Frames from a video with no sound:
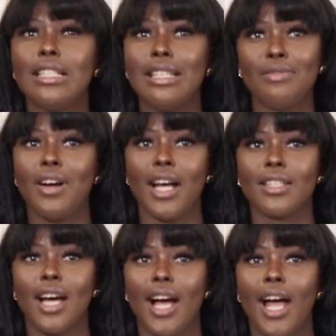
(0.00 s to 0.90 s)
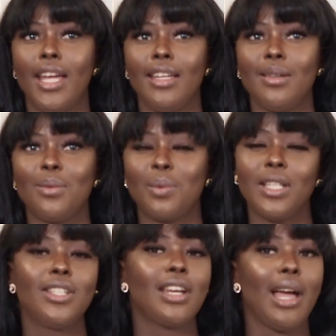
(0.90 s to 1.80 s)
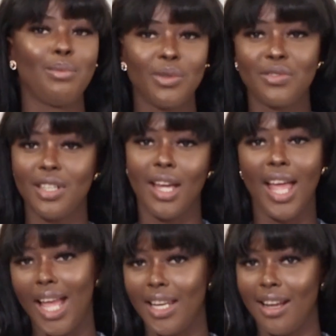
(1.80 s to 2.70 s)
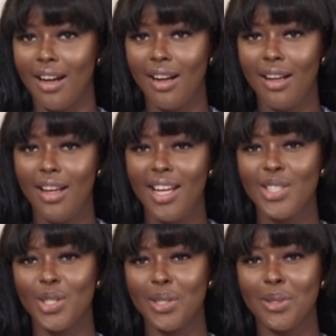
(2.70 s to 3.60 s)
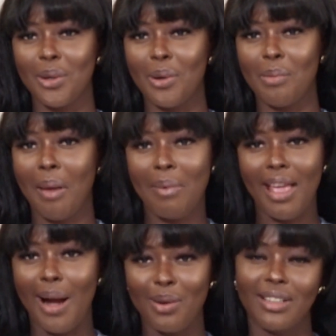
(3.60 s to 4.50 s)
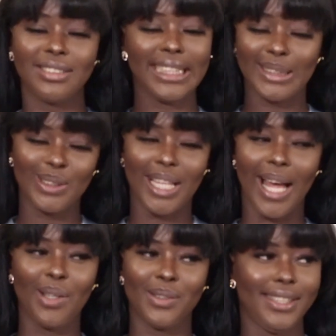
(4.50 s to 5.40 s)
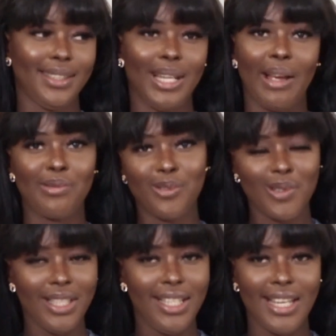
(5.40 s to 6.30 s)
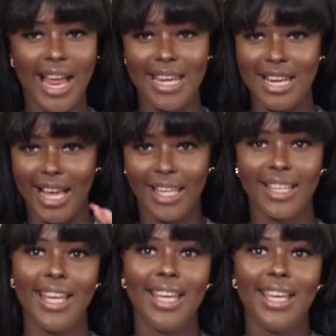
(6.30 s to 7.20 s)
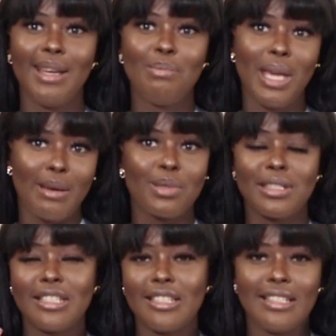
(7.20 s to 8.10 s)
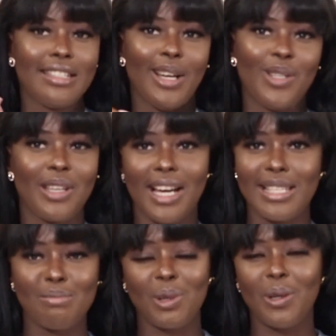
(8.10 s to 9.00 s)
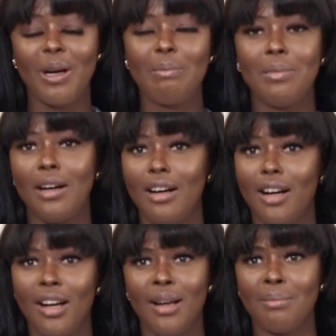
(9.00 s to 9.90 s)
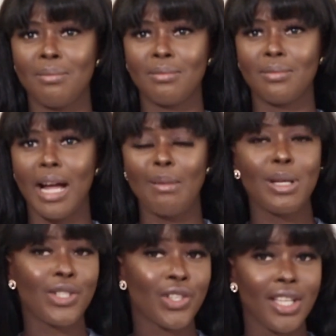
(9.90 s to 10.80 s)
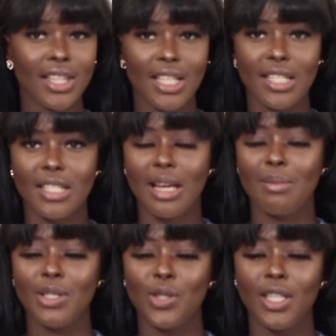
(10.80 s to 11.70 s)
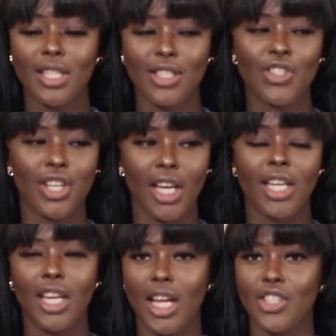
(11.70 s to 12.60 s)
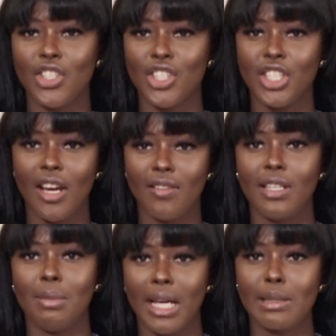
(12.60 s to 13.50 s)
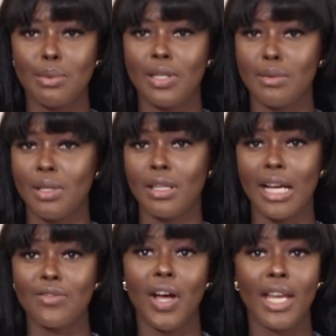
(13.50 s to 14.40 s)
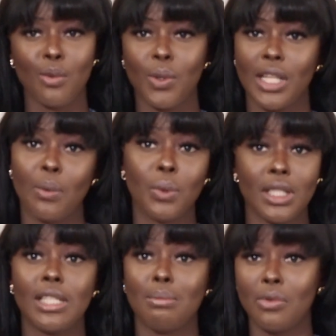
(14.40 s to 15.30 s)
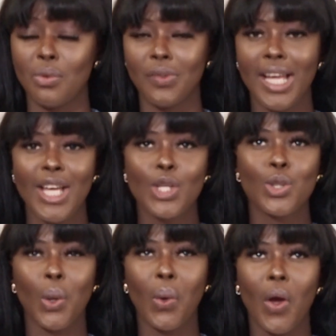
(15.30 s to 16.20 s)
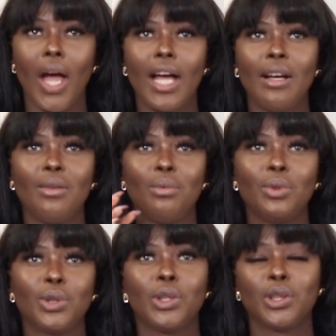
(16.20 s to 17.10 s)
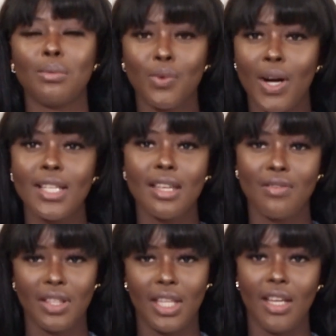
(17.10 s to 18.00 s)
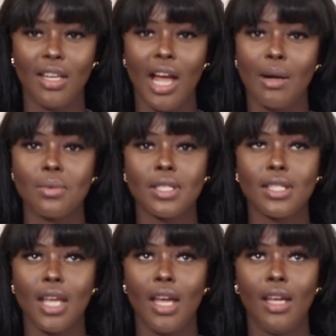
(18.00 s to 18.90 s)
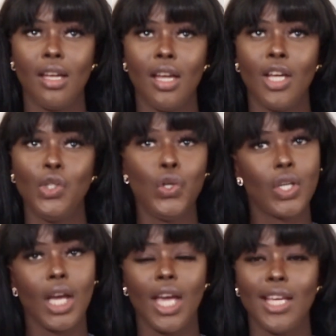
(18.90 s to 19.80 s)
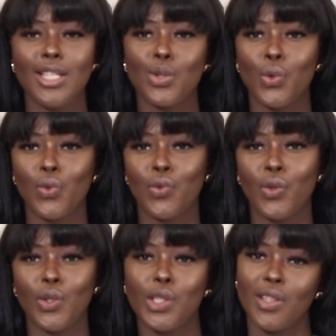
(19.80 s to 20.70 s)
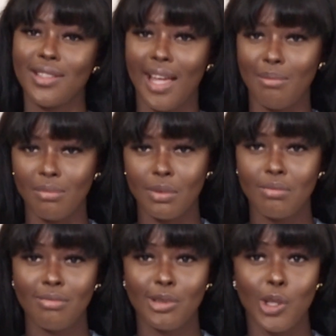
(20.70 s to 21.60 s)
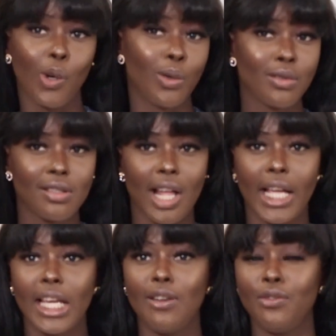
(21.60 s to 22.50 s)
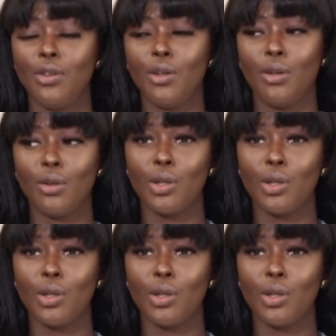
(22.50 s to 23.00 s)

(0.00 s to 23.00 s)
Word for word: In fact, I wished I moved here earlier, just so maybe I would have settled down like fully and like be able to tell you guys more. But um, I'm enjoying this. I'm enjoying this journey and just sharing my experience with you guys for anyone that wants to move. So to summarize everything, I would say U K is good for short-term goals. Like if your